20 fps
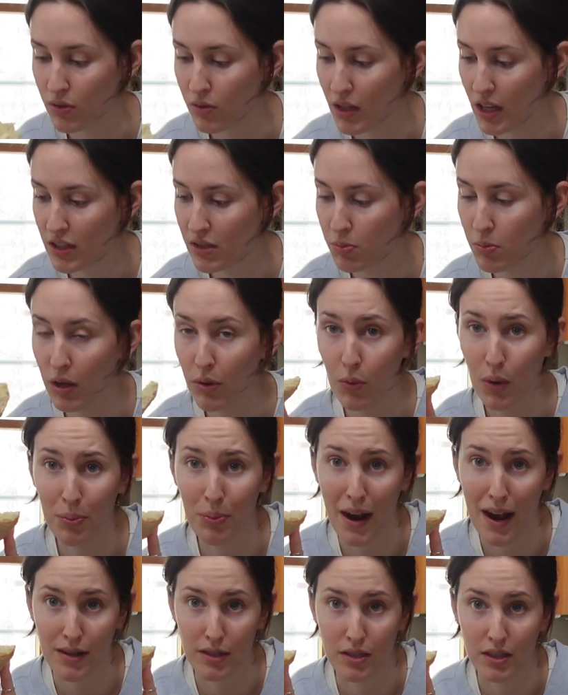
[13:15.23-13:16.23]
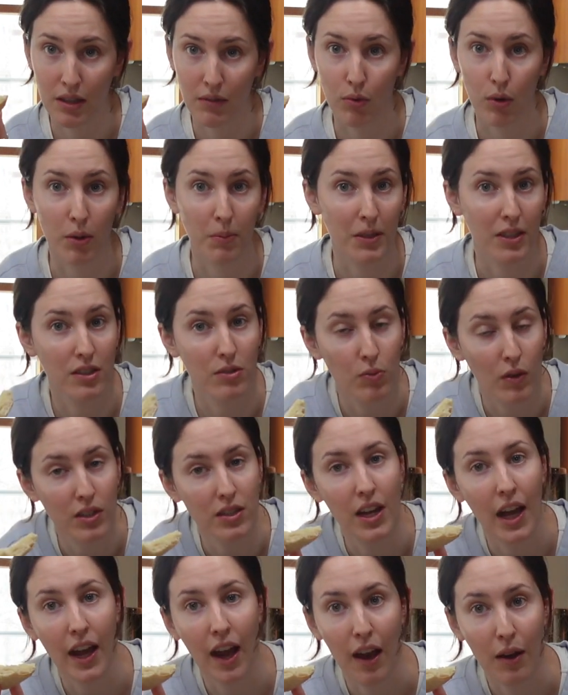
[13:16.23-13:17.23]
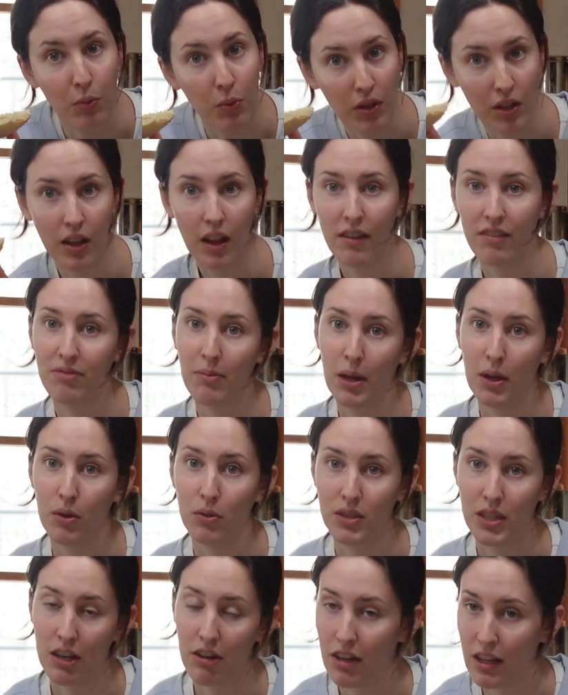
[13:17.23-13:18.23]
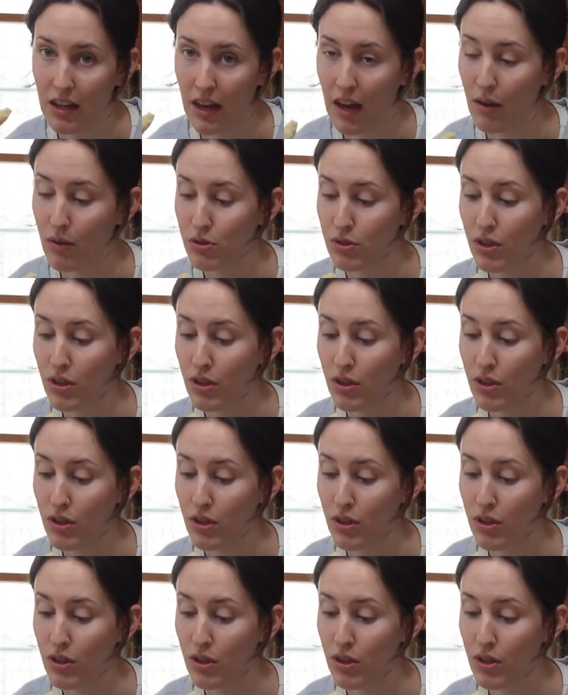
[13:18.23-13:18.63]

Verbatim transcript: that's what we're practicing for because one day I will love my own dairy cow.